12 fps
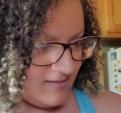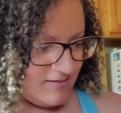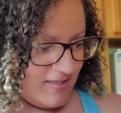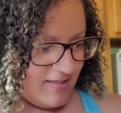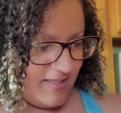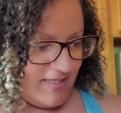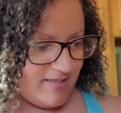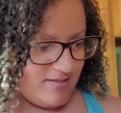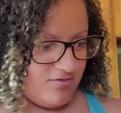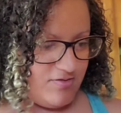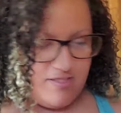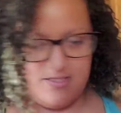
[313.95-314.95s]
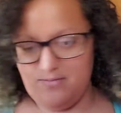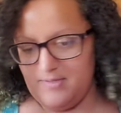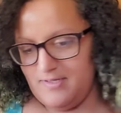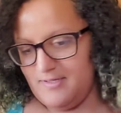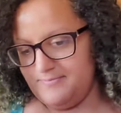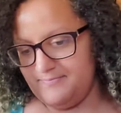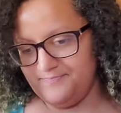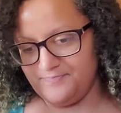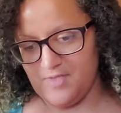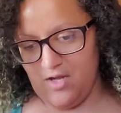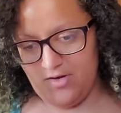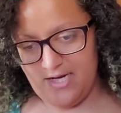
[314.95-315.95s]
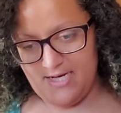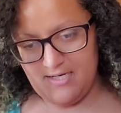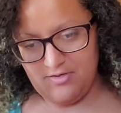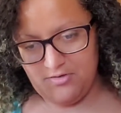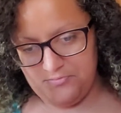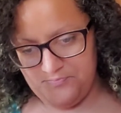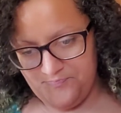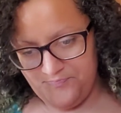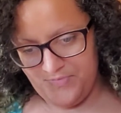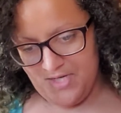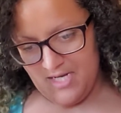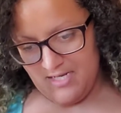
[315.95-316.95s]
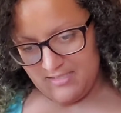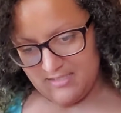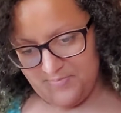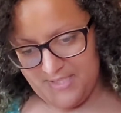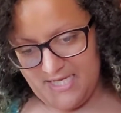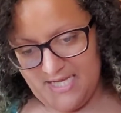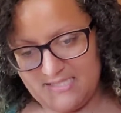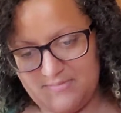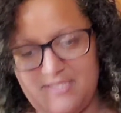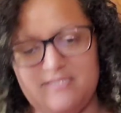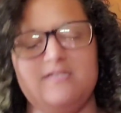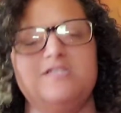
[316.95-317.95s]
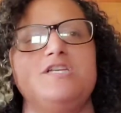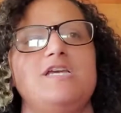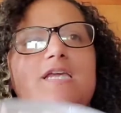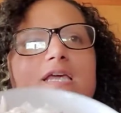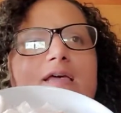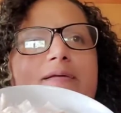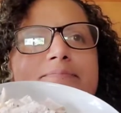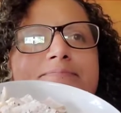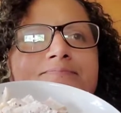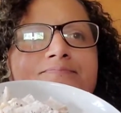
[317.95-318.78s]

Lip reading: Not like I can do anything about it. Okay, anywho, it's a big ass piece of chicken.